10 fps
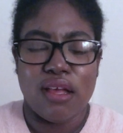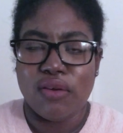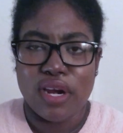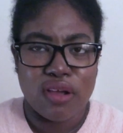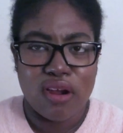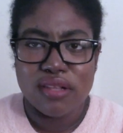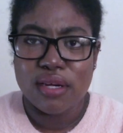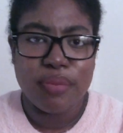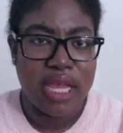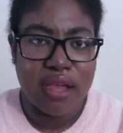a credit card that
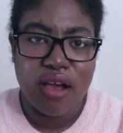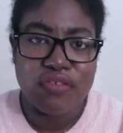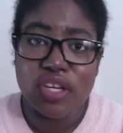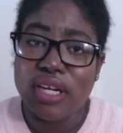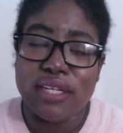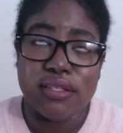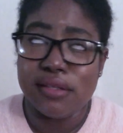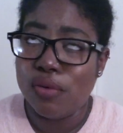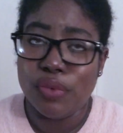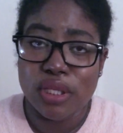I'm paying off that I
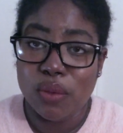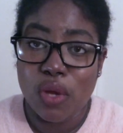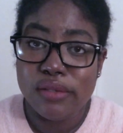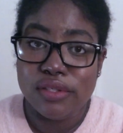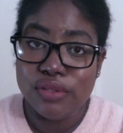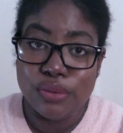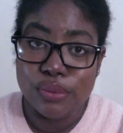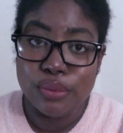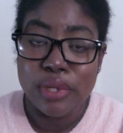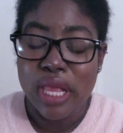don't really want
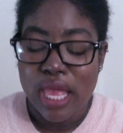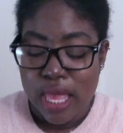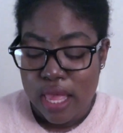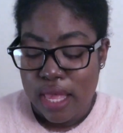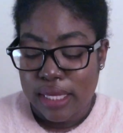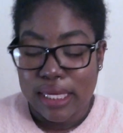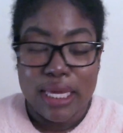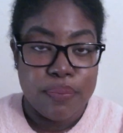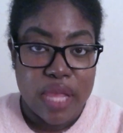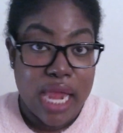to
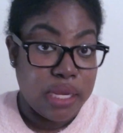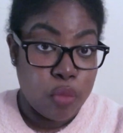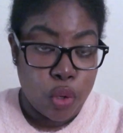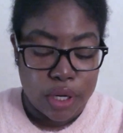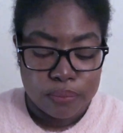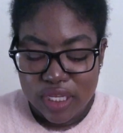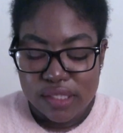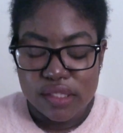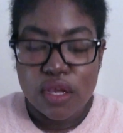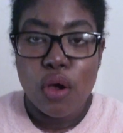keep anymore.
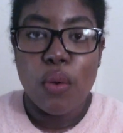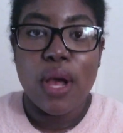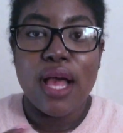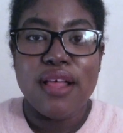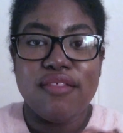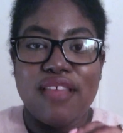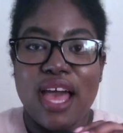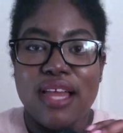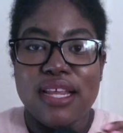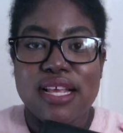So
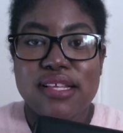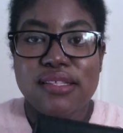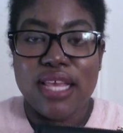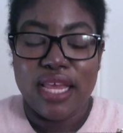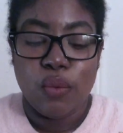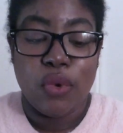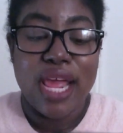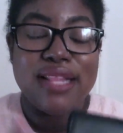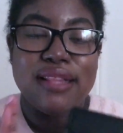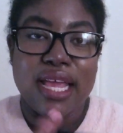that is it. What
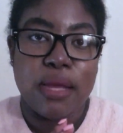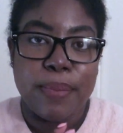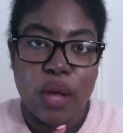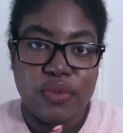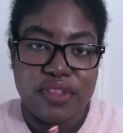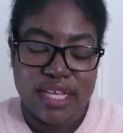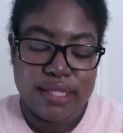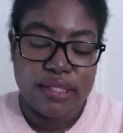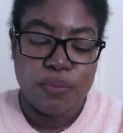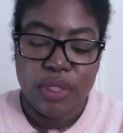I like about
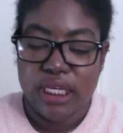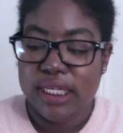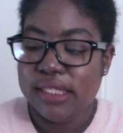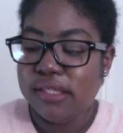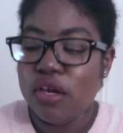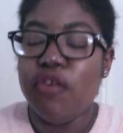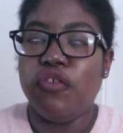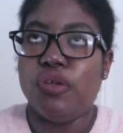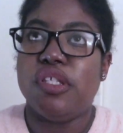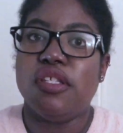this piece
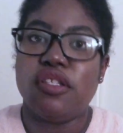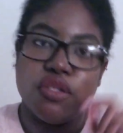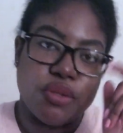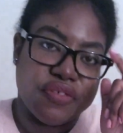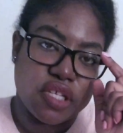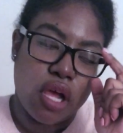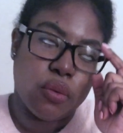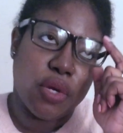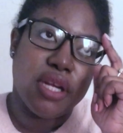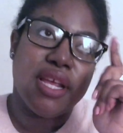versus the Louis Vuitton
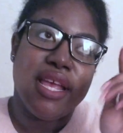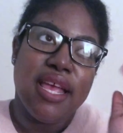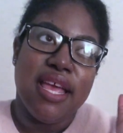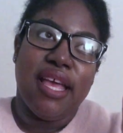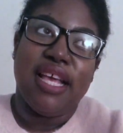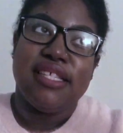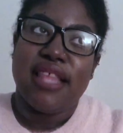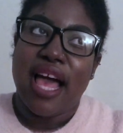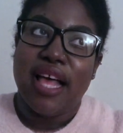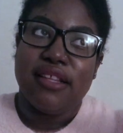one is
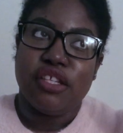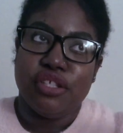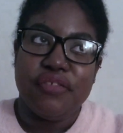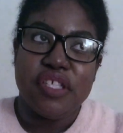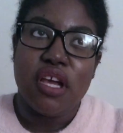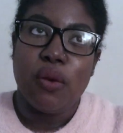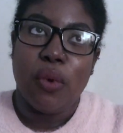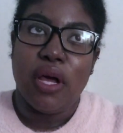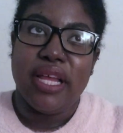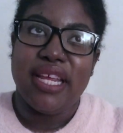that the Louis Vuitton
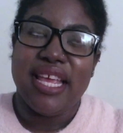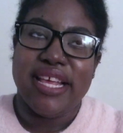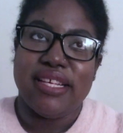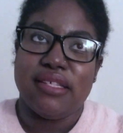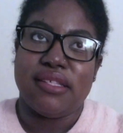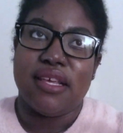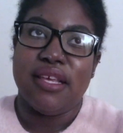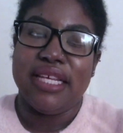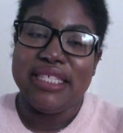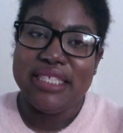one is
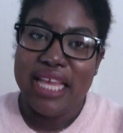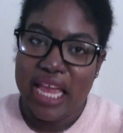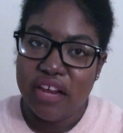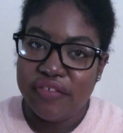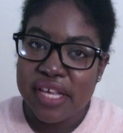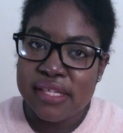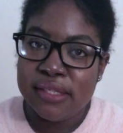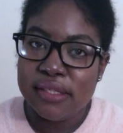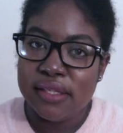canvas